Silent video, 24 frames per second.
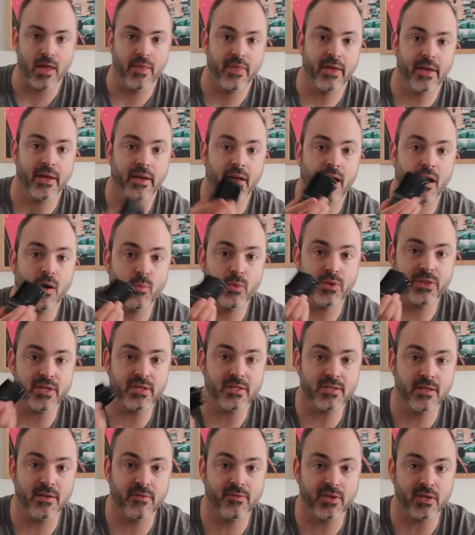They come with these
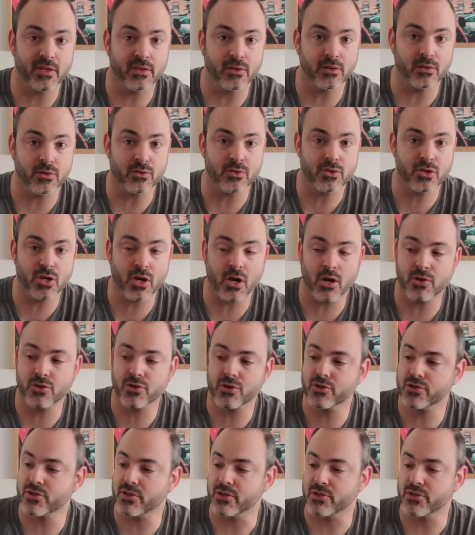nifty little
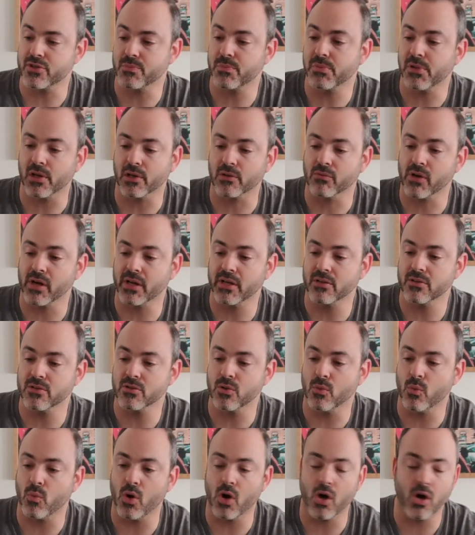chargers that just plug right into
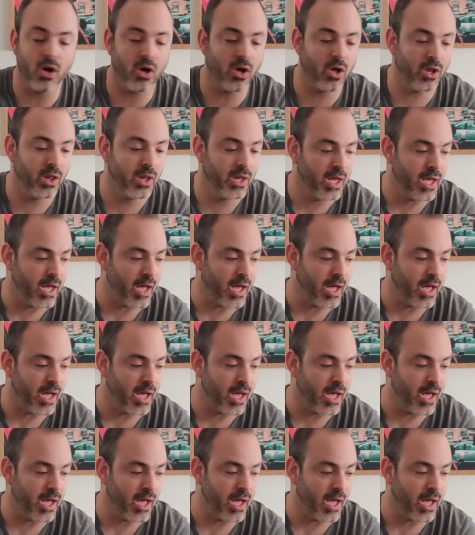the wall.